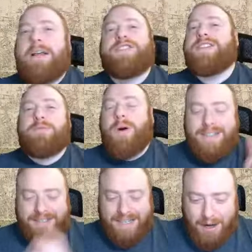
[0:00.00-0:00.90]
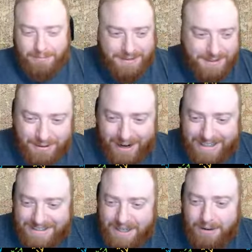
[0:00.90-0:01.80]
Just watching helps so
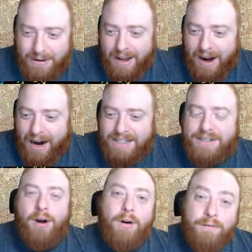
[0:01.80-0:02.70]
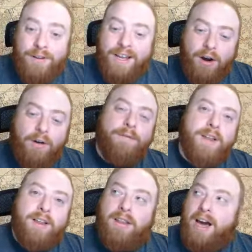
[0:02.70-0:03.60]
great. So all right, so hopefully,
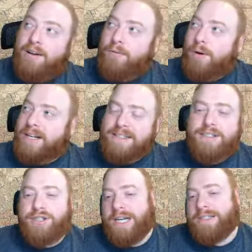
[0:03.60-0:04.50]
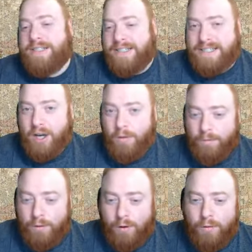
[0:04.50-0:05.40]
hopefully a lot of what I suggested is
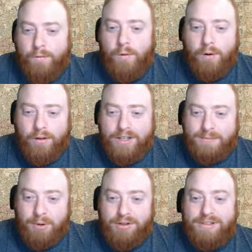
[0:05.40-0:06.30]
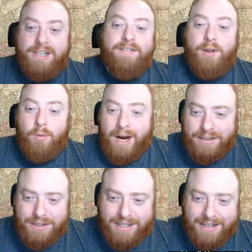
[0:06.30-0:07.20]
helpful for this person if they're
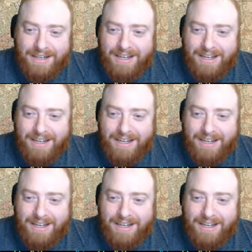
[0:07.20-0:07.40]
watching.